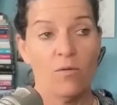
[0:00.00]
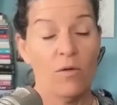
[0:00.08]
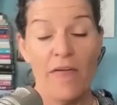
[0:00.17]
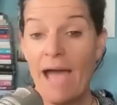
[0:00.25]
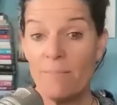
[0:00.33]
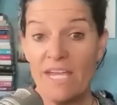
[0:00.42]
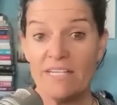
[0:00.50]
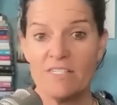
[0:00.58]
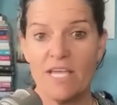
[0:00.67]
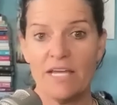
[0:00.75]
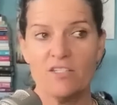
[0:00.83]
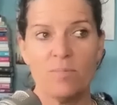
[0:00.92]
Well, that makes
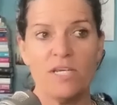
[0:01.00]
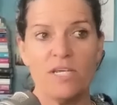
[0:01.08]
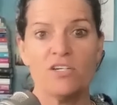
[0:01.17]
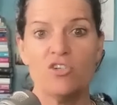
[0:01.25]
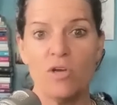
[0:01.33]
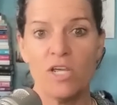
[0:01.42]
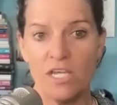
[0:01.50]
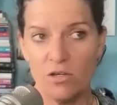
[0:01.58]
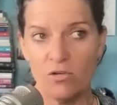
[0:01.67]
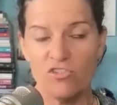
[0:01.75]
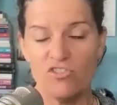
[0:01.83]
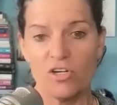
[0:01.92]
sense because you
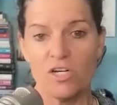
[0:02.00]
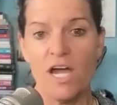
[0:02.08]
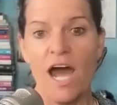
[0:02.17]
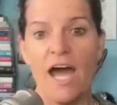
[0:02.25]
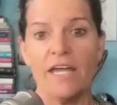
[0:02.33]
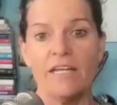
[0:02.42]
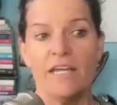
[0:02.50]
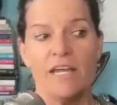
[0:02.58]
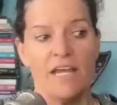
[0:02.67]
healed your gut